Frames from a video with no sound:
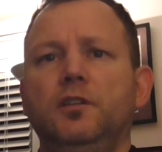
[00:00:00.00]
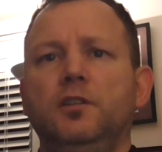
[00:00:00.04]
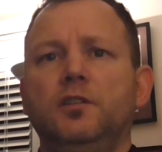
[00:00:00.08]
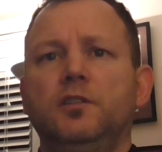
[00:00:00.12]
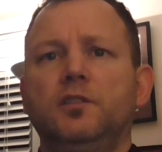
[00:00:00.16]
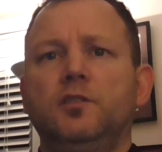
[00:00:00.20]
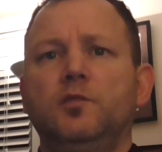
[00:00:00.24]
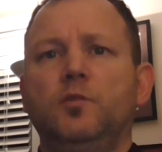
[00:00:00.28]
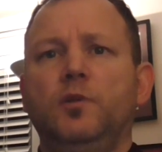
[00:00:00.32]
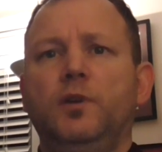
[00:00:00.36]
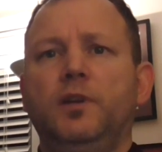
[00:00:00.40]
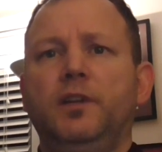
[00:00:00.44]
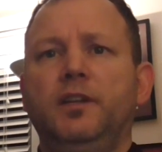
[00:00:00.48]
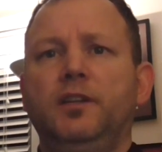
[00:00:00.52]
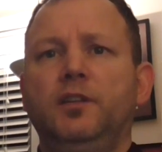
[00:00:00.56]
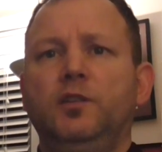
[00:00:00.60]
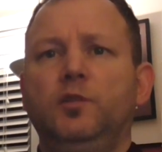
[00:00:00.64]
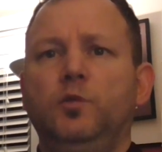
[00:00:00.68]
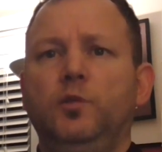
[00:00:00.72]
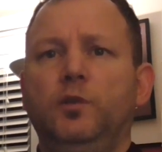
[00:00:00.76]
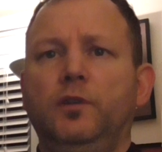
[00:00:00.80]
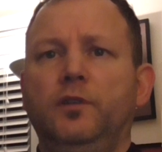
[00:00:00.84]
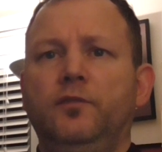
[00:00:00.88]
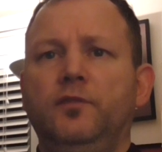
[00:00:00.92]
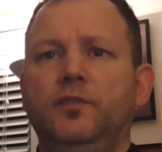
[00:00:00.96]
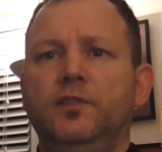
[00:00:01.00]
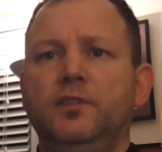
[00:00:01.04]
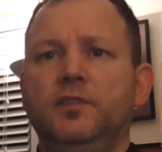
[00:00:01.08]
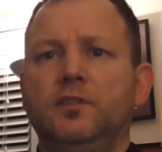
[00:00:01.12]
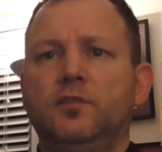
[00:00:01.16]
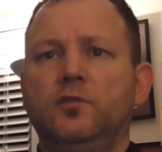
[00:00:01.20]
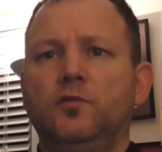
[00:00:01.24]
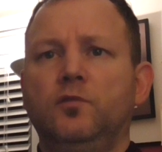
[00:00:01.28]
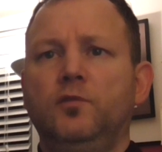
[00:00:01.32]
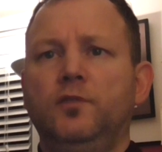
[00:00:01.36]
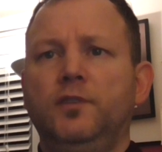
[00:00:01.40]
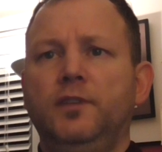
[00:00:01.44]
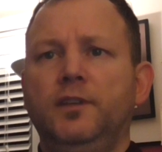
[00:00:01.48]
sweating doing
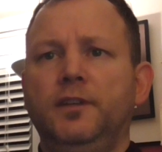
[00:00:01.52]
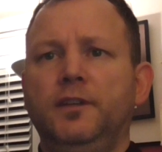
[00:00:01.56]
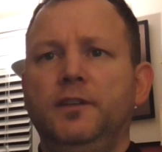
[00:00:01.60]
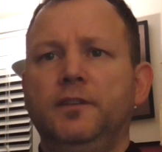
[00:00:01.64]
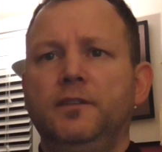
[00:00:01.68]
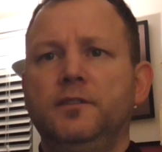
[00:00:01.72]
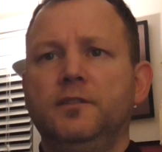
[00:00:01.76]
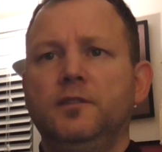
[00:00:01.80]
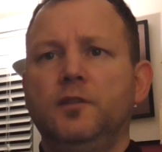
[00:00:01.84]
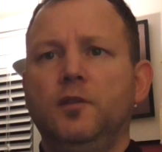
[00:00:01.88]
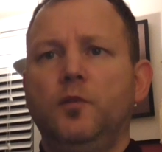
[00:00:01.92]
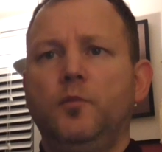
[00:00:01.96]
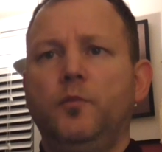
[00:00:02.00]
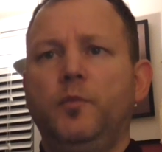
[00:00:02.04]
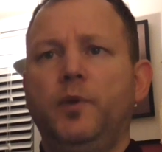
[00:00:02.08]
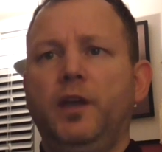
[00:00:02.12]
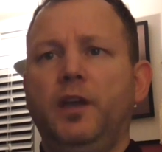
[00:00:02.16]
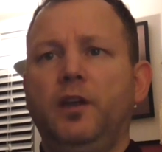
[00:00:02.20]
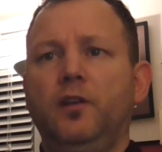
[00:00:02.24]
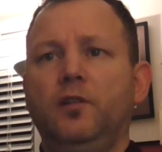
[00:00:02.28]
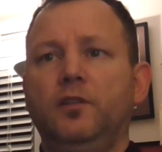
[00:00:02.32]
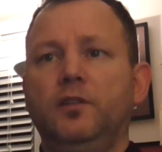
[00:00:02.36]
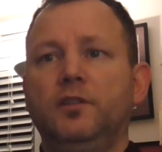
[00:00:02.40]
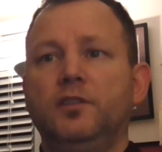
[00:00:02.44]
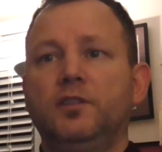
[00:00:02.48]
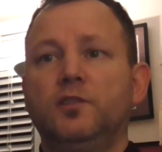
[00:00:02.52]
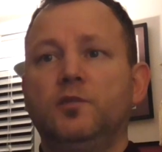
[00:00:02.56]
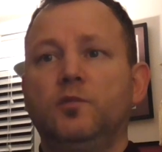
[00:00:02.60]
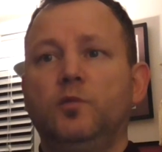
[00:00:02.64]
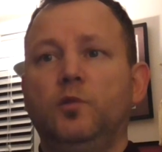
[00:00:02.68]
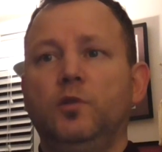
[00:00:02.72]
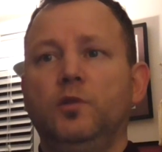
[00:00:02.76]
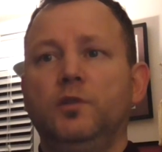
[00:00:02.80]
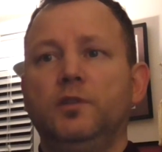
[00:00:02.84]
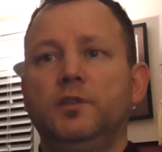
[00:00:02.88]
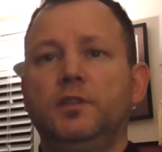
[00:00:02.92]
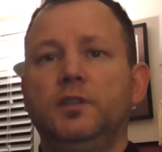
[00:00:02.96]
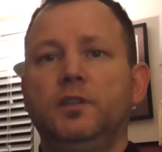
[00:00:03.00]
physical things, pale and
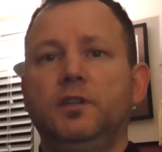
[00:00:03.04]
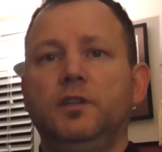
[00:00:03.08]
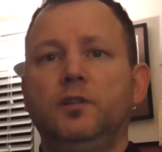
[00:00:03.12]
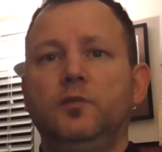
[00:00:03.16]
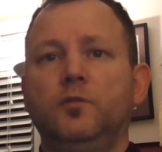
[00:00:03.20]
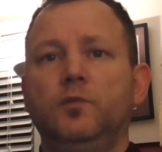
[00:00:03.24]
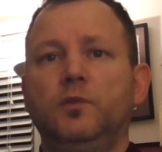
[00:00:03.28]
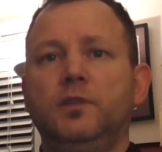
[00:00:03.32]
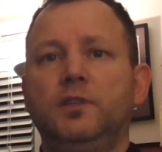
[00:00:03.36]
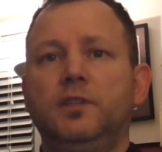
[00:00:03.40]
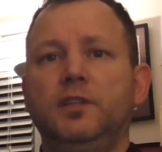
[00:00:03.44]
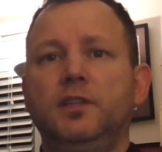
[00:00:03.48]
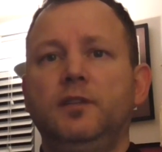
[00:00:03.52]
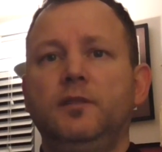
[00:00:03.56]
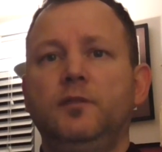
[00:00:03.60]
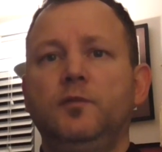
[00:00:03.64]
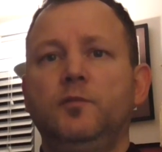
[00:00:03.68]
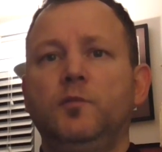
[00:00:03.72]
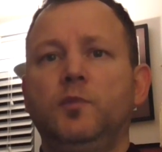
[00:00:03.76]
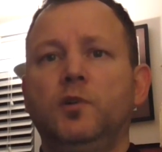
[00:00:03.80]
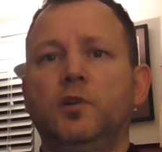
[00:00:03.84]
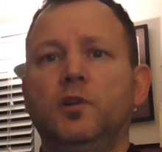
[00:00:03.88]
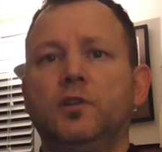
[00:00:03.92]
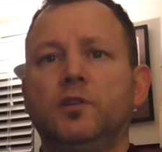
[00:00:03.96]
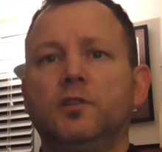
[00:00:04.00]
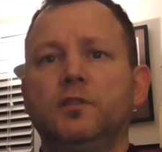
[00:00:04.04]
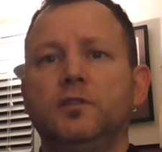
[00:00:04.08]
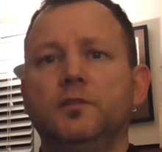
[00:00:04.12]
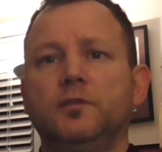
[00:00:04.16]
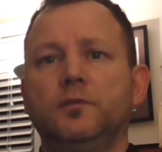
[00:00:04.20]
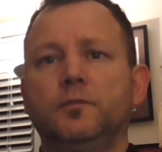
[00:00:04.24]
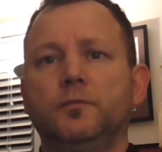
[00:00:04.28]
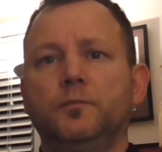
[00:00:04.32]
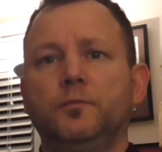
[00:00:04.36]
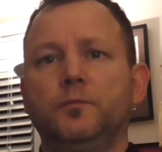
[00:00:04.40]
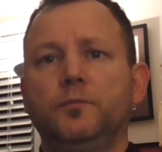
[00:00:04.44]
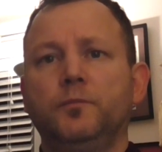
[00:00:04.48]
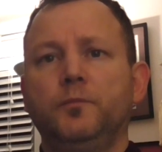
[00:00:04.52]
swollen tongue with teeth marks.
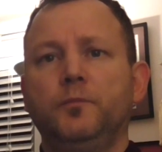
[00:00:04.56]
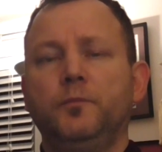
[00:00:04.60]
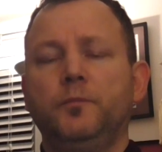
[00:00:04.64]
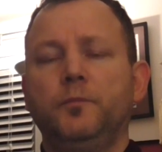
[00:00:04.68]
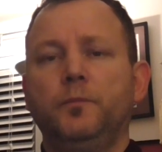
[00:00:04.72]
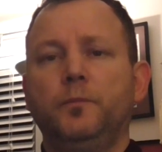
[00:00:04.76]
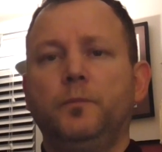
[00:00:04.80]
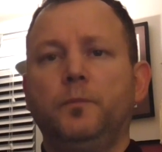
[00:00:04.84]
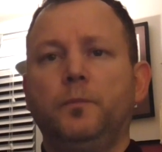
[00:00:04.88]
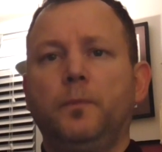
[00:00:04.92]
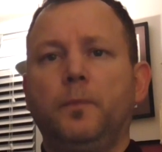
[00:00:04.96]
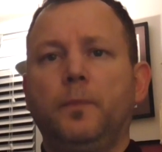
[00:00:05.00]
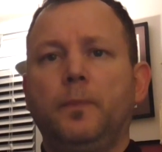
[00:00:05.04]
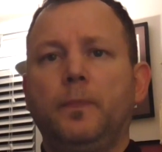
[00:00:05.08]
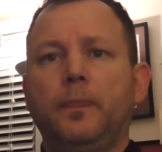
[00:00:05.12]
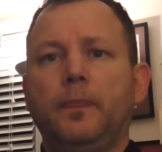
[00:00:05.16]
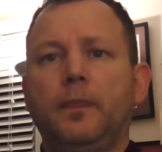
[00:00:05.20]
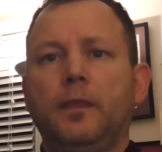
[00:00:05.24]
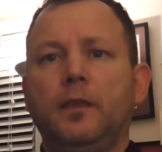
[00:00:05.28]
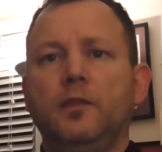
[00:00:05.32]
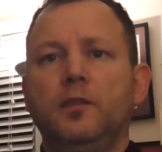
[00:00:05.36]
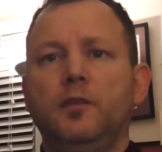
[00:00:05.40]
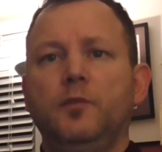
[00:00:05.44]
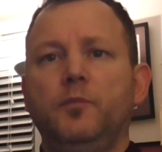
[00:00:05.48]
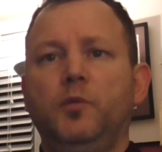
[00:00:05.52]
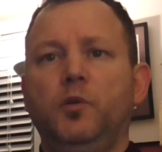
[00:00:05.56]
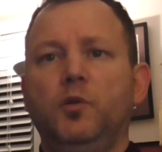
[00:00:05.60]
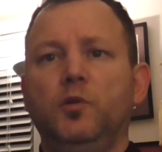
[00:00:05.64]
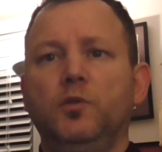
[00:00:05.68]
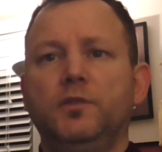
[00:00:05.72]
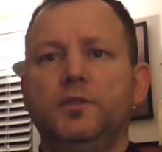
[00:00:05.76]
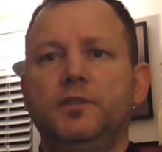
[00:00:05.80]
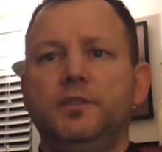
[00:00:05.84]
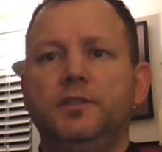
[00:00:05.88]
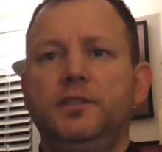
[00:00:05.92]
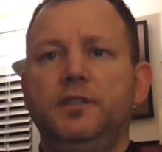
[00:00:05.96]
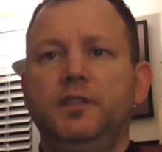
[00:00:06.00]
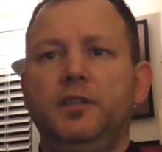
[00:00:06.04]
The pulse
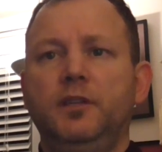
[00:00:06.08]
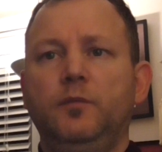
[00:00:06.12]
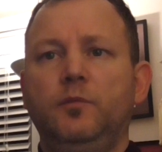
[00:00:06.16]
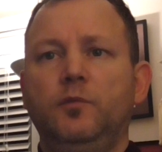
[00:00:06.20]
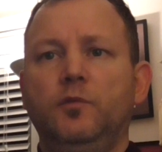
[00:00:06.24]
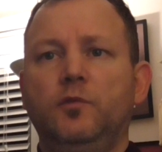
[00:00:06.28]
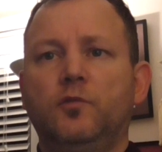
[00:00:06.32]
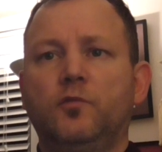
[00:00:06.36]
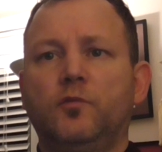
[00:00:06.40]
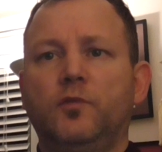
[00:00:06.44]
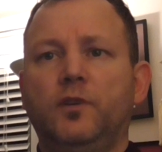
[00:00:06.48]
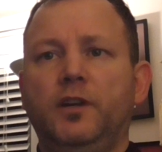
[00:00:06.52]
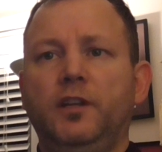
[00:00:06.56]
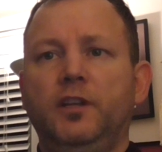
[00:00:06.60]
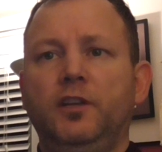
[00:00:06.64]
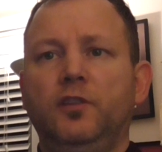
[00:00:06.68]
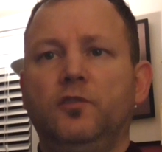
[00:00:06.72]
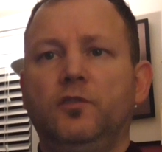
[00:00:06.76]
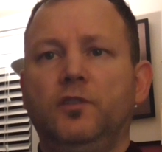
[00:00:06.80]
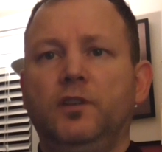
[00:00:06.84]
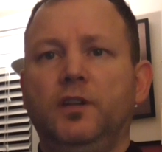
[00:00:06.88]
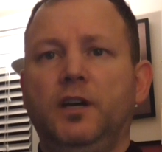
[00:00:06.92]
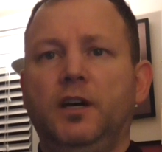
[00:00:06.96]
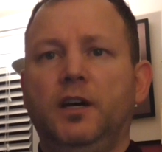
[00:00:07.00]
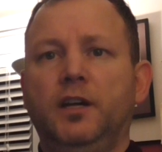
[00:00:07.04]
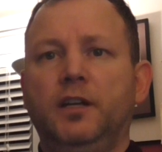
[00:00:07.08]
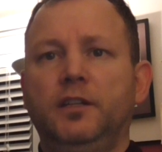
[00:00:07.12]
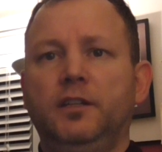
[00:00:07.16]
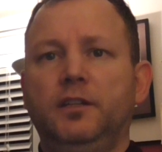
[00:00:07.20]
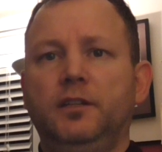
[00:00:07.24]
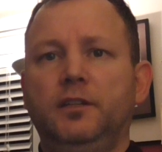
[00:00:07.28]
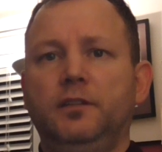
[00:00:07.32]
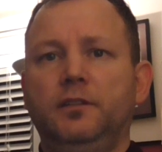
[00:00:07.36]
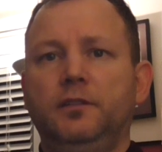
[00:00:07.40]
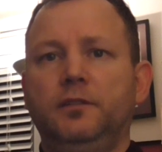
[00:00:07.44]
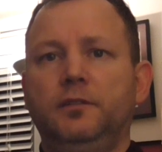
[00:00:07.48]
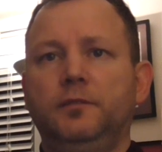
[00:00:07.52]
is deep, thready, or knotted.